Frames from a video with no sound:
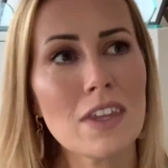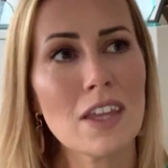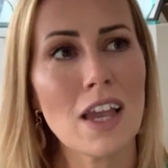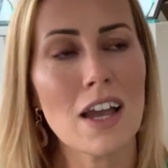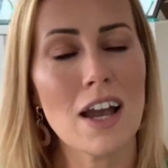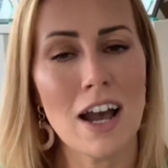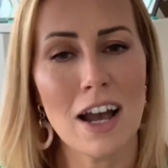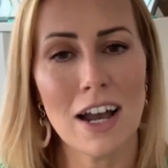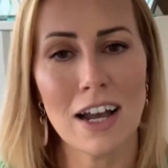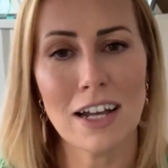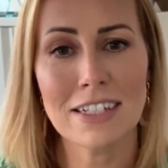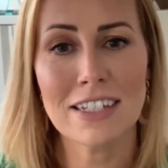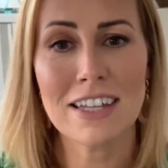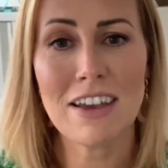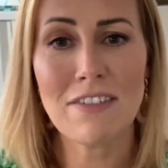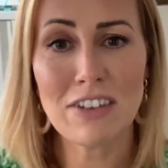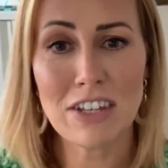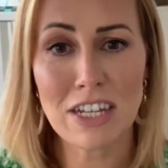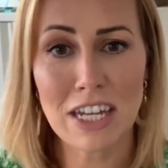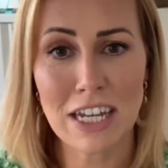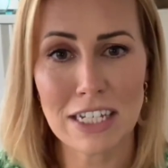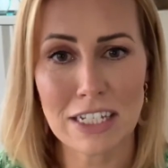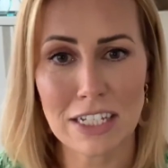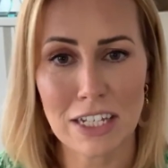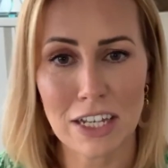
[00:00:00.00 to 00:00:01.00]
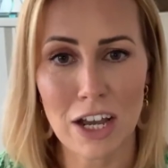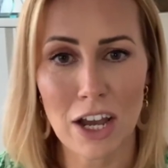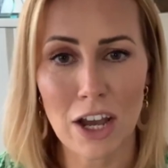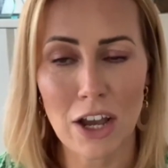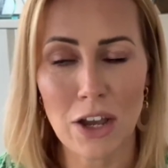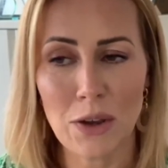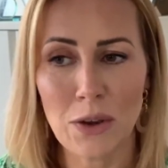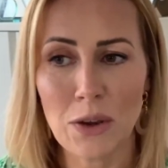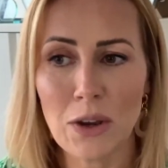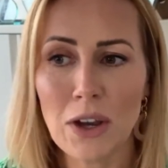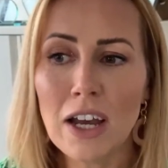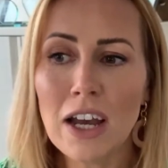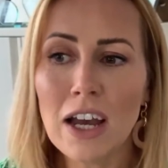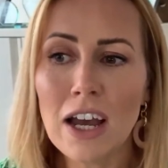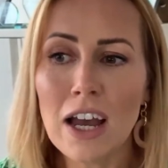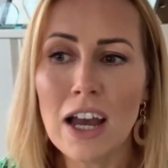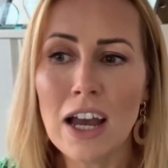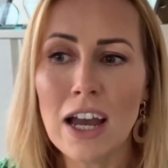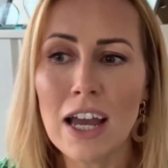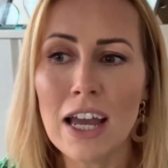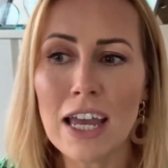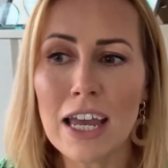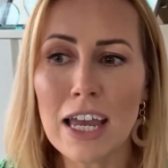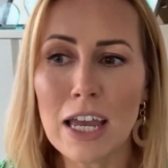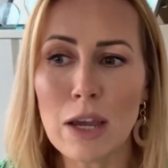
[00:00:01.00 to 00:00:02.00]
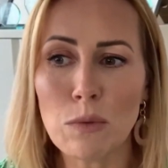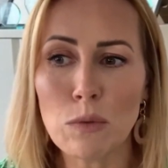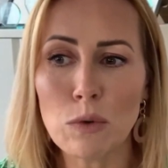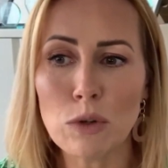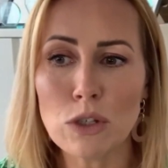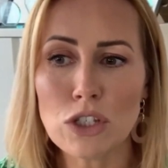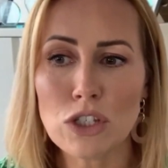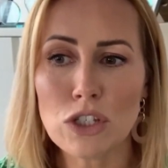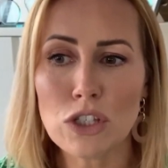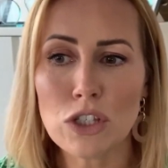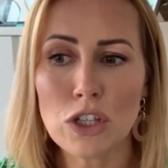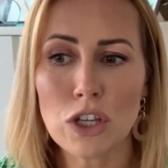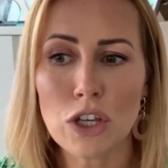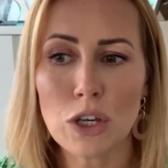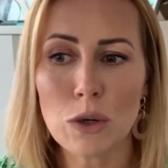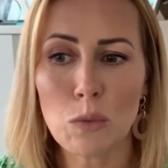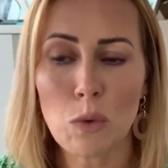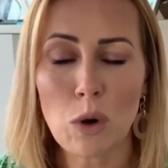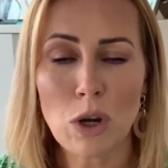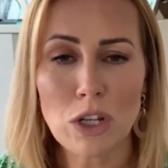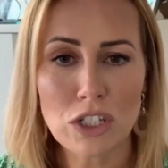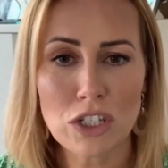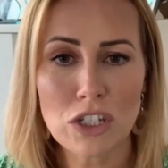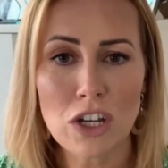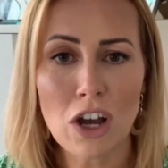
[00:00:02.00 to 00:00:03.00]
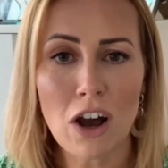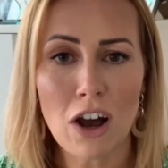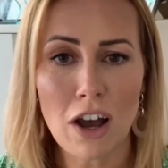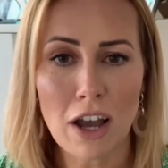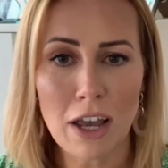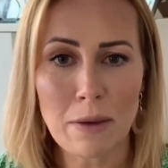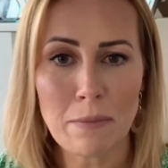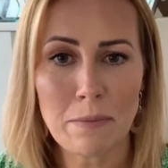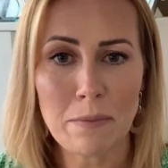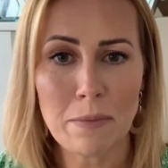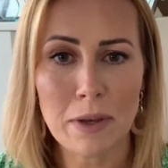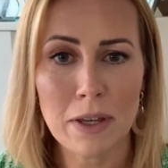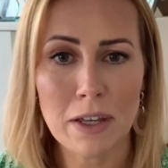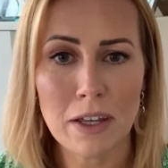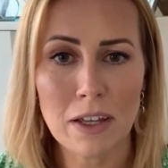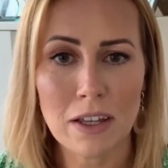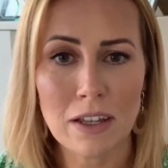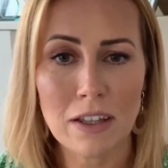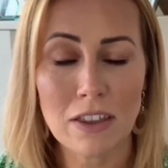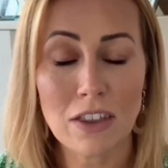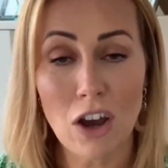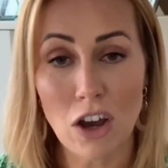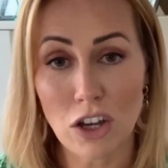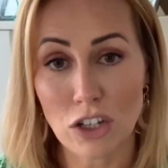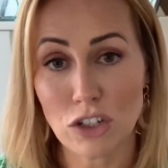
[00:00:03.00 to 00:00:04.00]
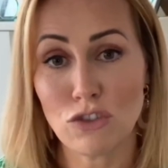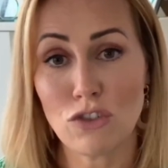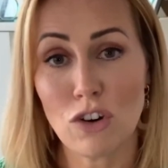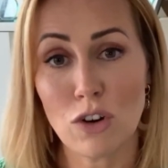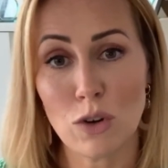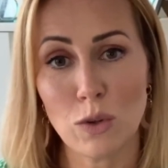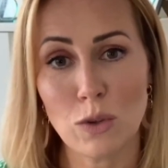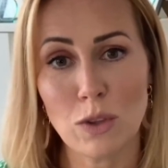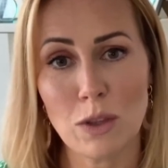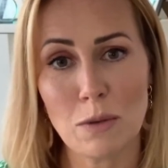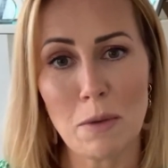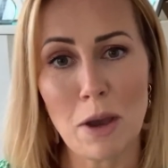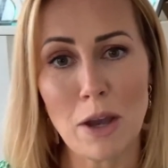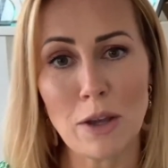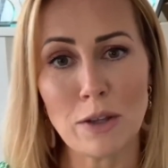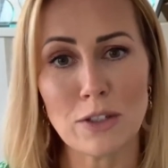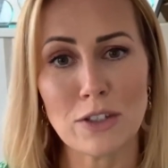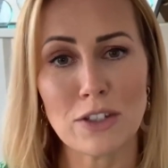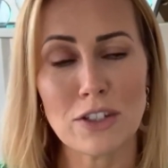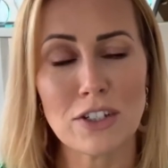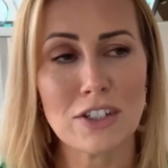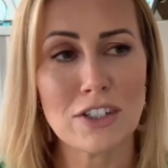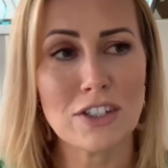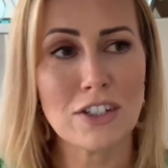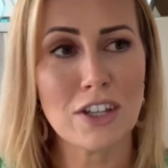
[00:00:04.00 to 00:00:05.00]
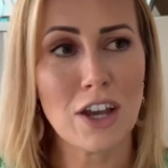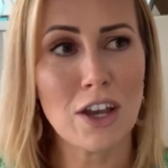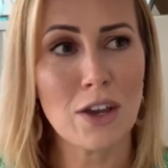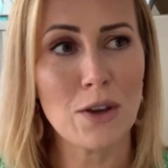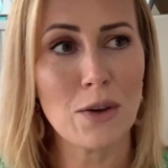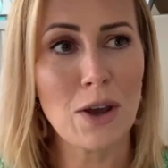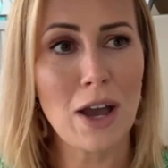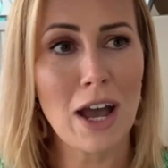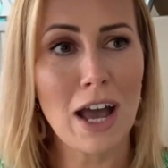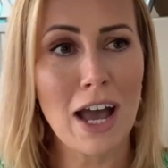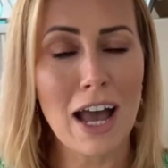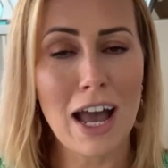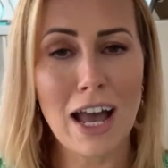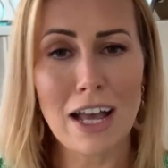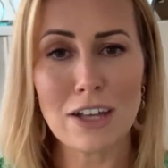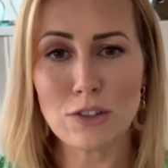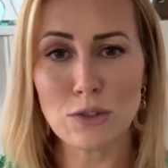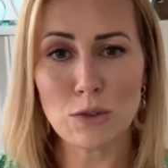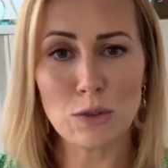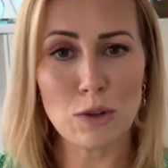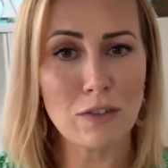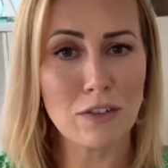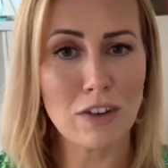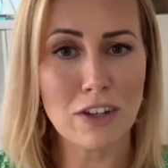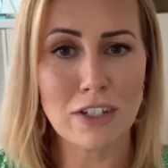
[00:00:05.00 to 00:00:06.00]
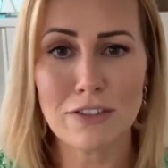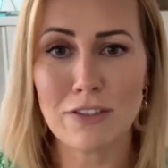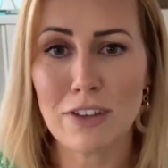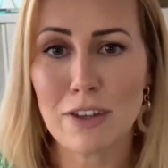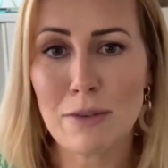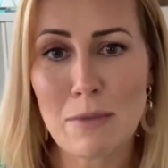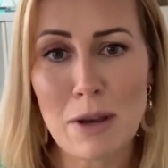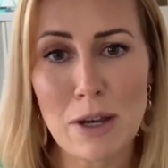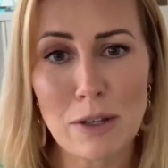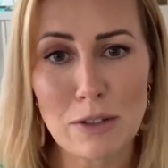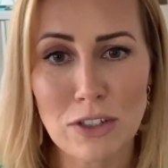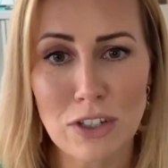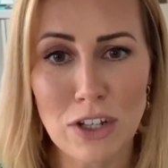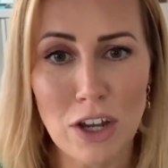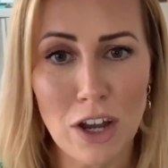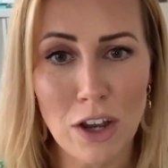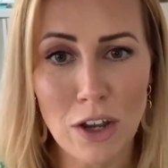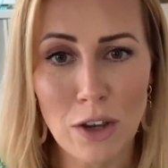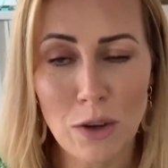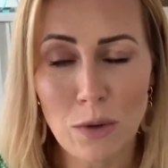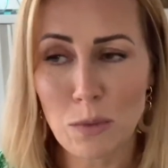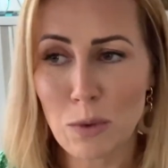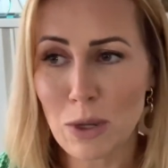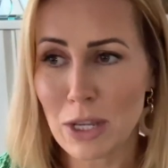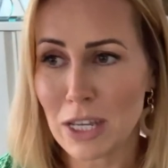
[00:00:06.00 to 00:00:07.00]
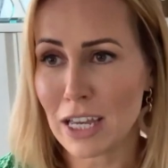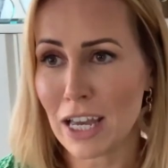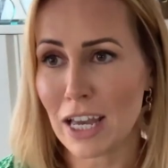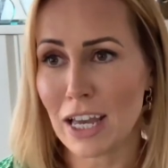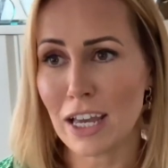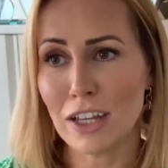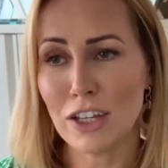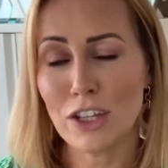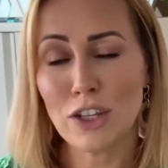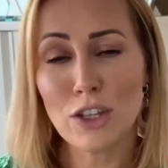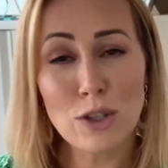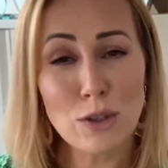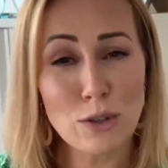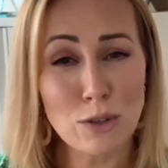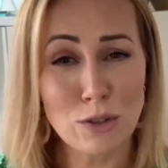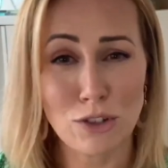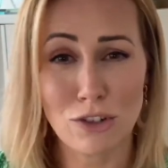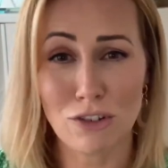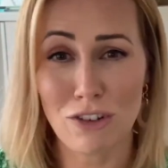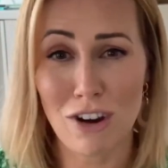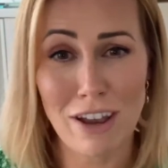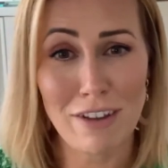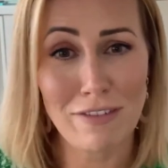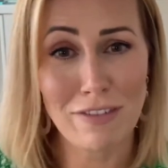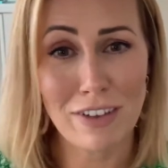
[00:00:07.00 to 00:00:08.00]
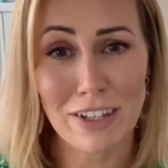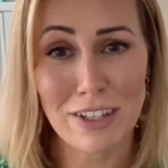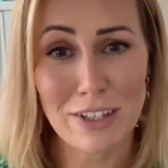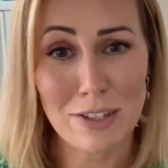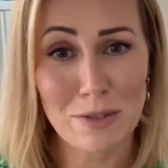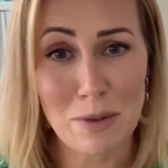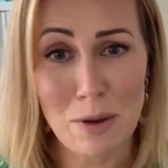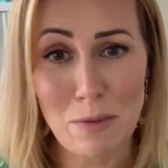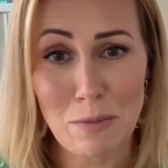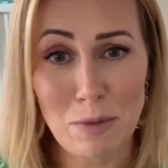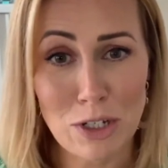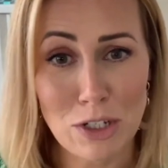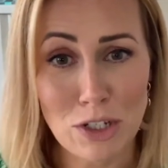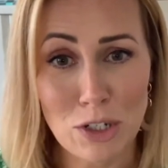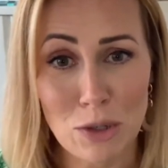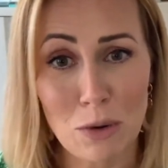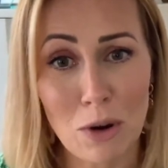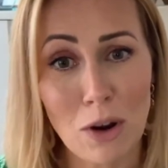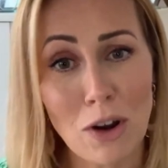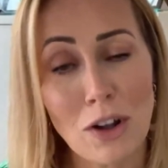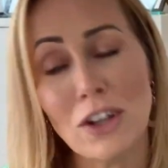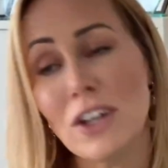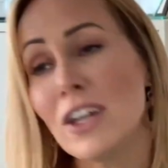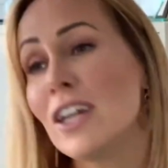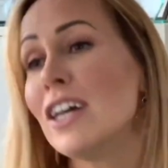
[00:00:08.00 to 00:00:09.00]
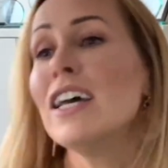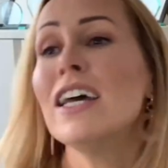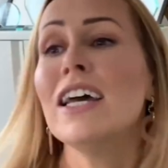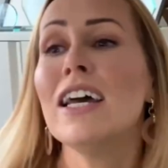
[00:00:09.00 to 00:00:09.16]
7 years ago, it was the one time that I struggled the most. So as all of us females know, we get huge cravings when we're due on.